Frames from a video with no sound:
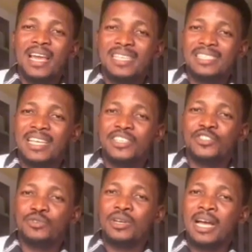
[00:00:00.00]
excess
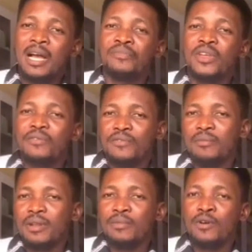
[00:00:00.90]
sugar
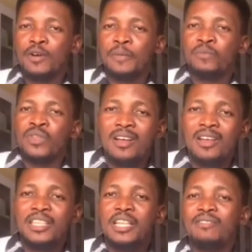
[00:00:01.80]
from the blood?
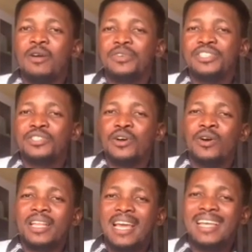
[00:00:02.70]
The liver will store
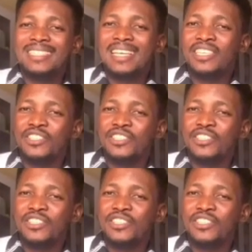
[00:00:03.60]
the excess